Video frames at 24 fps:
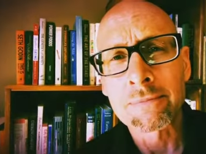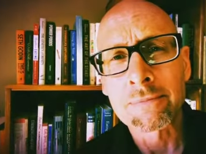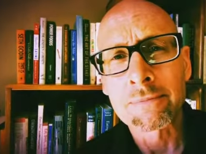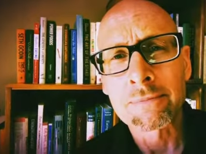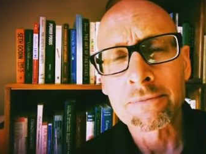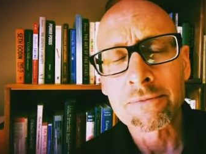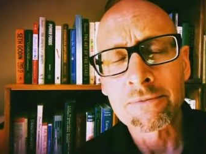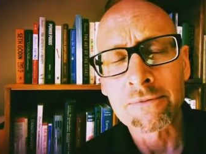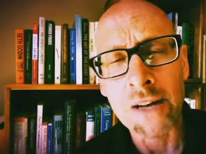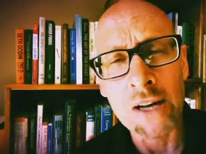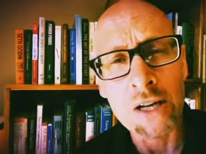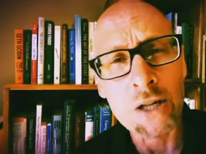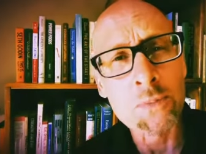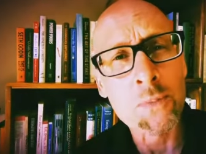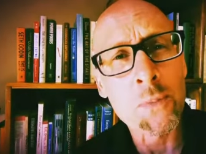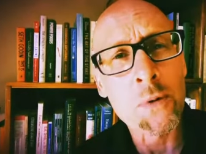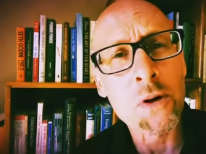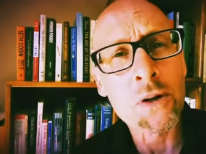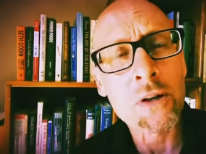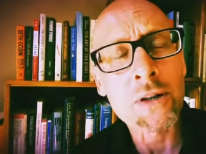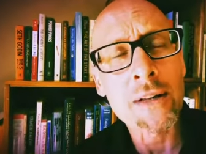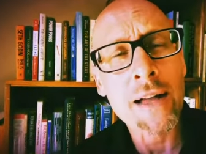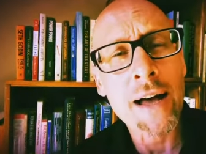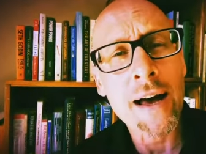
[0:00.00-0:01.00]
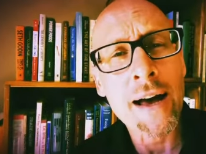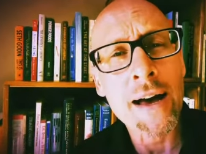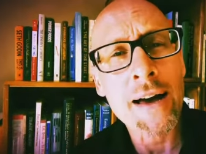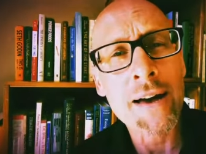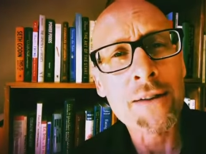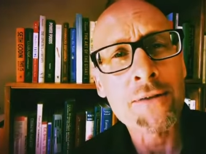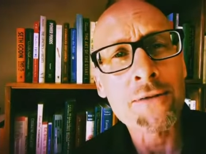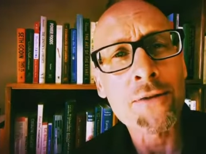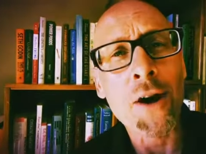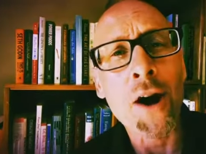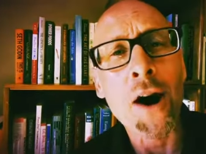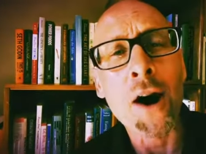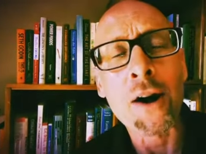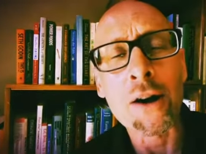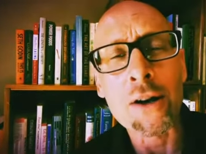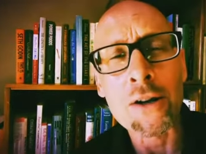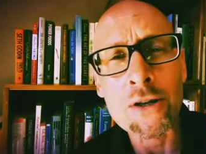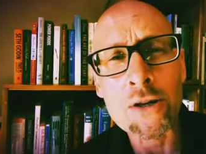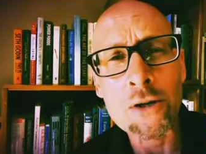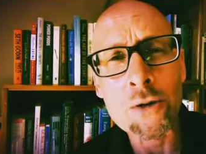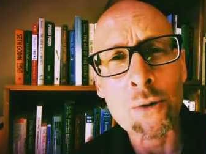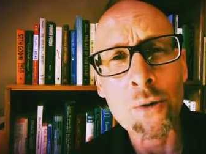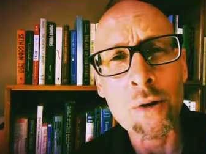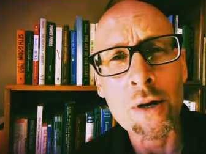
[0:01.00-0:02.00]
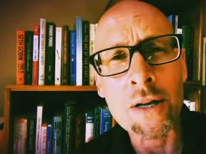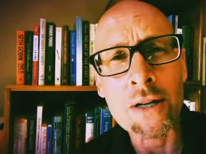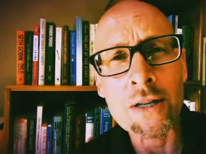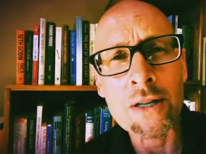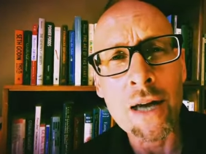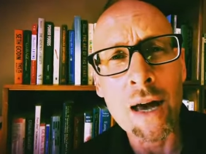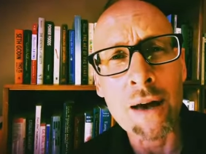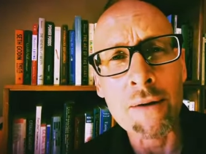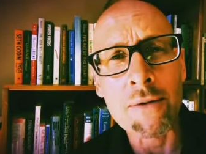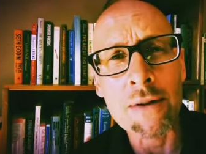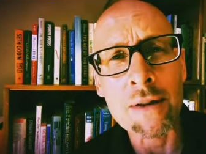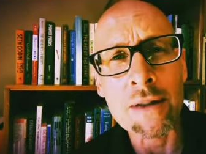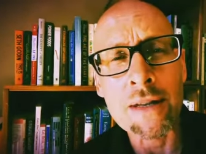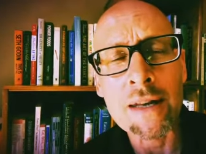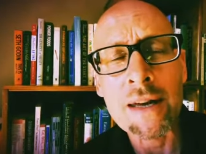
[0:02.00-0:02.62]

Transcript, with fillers: Facebook Live, August 27th,